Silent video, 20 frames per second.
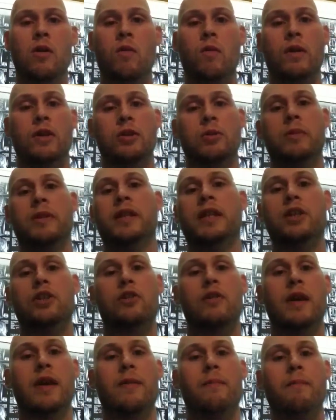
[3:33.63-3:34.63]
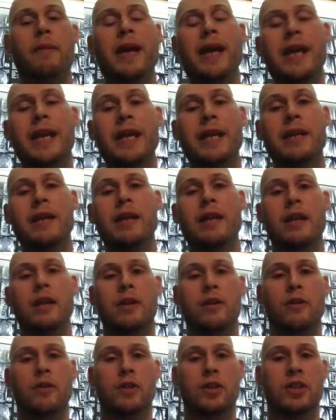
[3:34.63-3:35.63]
Once we get you out of pain,
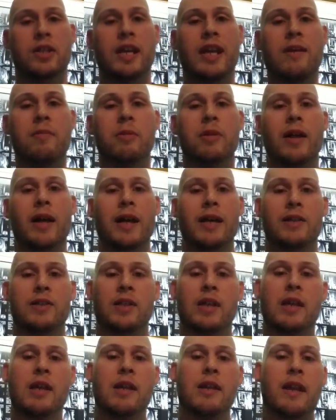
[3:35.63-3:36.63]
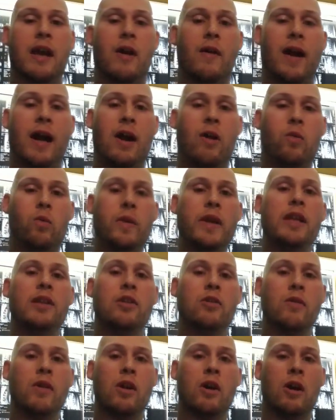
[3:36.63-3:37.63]
you're stabilized. Now, how
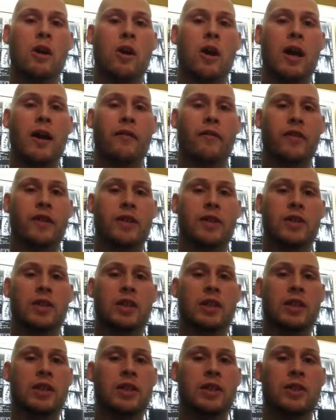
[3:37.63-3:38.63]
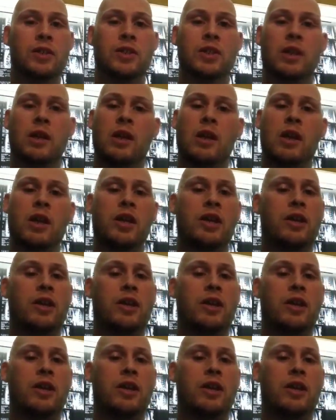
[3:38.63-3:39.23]
we do at our office is